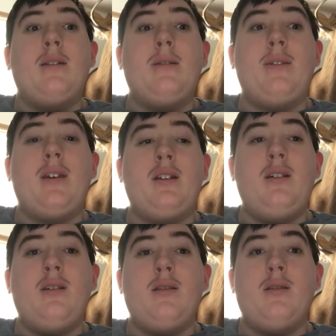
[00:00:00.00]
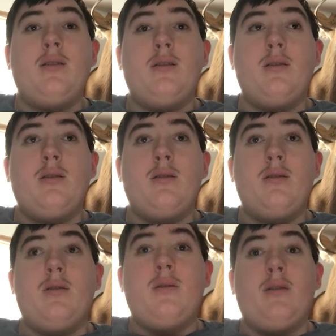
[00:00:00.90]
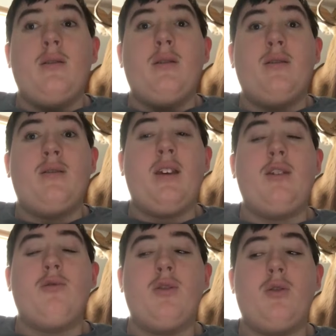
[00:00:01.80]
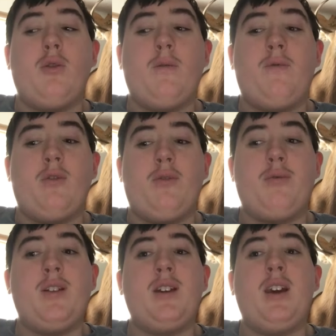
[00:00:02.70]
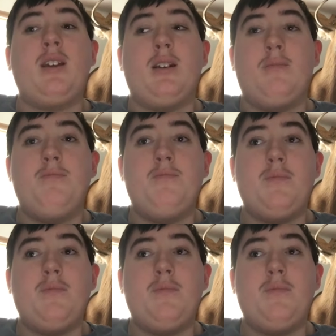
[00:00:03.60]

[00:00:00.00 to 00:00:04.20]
Then set your alarm for 3 a.m.